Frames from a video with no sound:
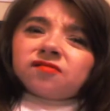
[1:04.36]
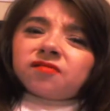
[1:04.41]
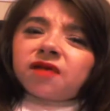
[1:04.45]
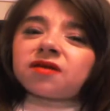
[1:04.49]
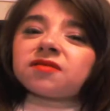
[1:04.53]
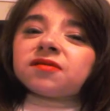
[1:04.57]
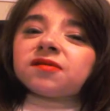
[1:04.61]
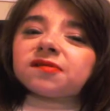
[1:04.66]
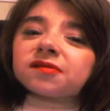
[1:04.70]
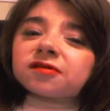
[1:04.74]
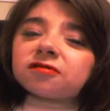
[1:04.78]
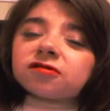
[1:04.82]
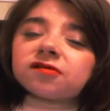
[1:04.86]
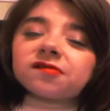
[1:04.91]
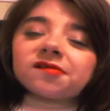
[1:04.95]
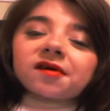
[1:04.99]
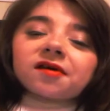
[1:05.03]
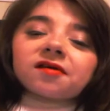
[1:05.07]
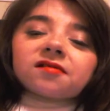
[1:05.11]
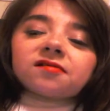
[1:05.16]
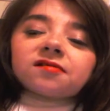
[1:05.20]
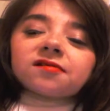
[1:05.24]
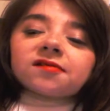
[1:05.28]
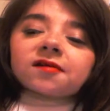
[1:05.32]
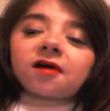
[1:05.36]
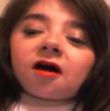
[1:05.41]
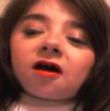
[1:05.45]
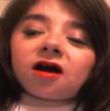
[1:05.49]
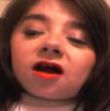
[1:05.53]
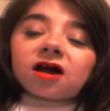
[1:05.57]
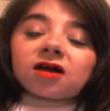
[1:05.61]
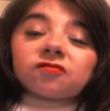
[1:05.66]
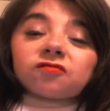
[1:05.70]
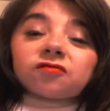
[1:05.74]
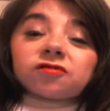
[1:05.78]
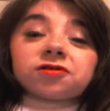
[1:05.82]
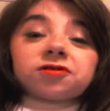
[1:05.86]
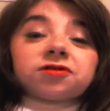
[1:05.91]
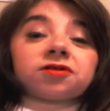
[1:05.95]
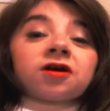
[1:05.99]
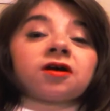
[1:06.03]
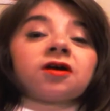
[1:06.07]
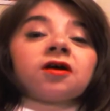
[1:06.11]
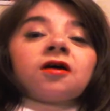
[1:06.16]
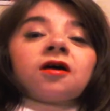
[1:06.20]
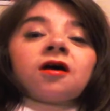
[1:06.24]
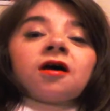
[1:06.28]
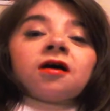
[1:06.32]
of how the series ends, I would
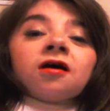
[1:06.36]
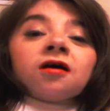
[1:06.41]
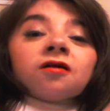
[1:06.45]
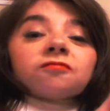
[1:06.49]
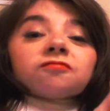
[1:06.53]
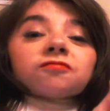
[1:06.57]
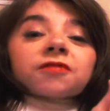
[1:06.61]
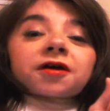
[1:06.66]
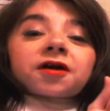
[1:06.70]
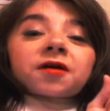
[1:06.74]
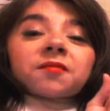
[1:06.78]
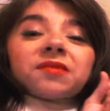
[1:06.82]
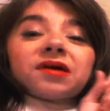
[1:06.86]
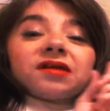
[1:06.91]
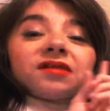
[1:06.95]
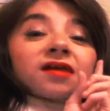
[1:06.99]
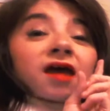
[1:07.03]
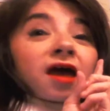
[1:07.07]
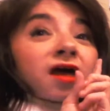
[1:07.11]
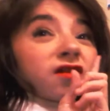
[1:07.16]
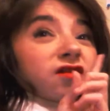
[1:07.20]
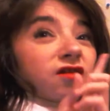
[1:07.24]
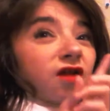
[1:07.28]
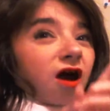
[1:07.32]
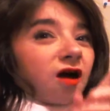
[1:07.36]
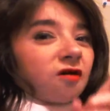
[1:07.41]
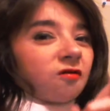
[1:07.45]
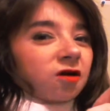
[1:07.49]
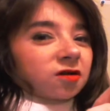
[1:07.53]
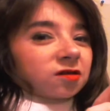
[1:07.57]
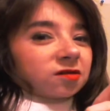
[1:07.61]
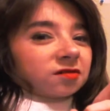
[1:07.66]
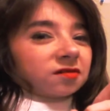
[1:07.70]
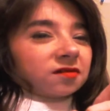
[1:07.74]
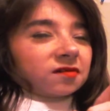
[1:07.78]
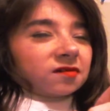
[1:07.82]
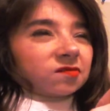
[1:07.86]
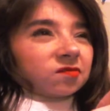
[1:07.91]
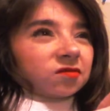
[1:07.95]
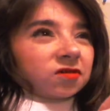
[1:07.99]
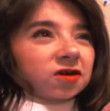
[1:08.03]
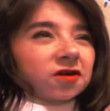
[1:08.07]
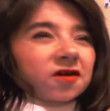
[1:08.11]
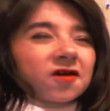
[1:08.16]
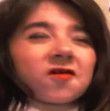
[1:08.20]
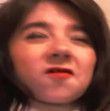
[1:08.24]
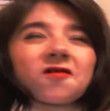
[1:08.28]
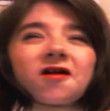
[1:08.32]
recommend not watching this
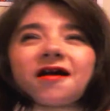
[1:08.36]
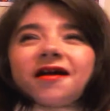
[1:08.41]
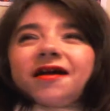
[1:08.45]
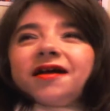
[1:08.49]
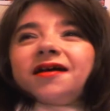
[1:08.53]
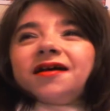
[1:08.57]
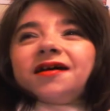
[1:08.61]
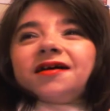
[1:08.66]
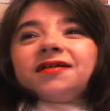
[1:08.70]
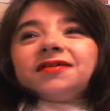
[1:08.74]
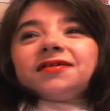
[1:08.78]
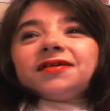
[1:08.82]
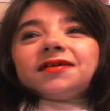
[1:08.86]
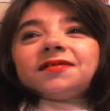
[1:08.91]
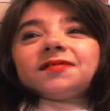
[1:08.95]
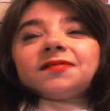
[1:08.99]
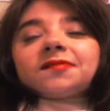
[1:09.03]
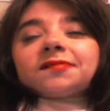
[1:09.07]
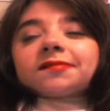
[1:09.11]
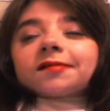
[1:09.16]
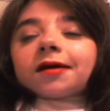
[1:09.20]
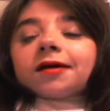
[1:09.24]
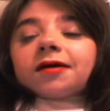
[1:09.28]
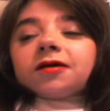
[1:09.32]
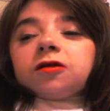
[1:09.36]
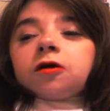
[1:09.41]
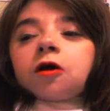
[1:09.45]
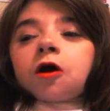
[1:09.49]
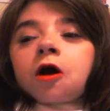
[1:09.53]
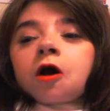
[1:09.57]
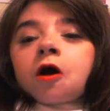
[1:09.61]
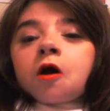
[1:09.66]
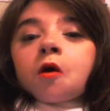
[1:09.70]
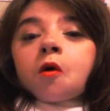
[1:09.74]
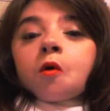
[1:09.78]
video and instead